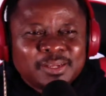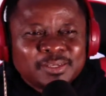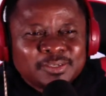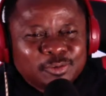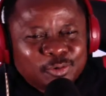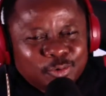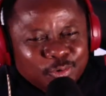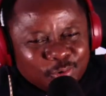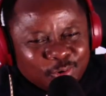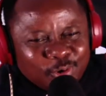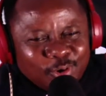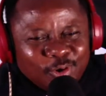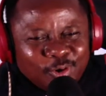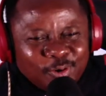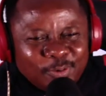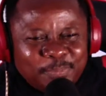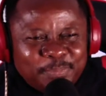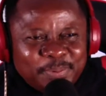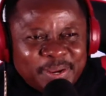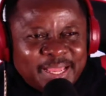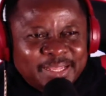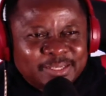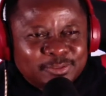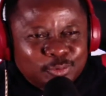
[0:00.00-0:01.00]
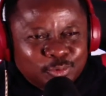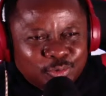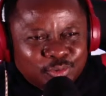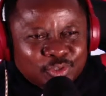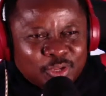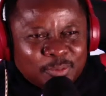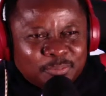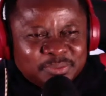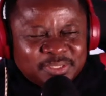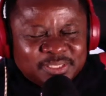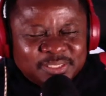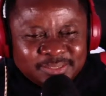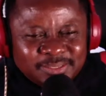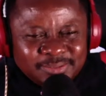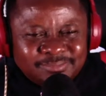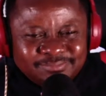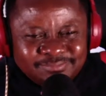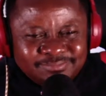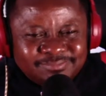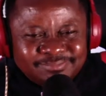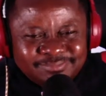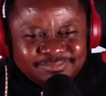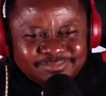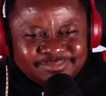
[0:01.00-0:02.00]
Grow up, like do
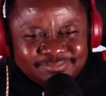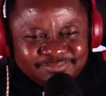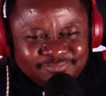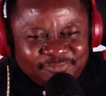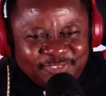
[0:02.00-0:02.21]
something,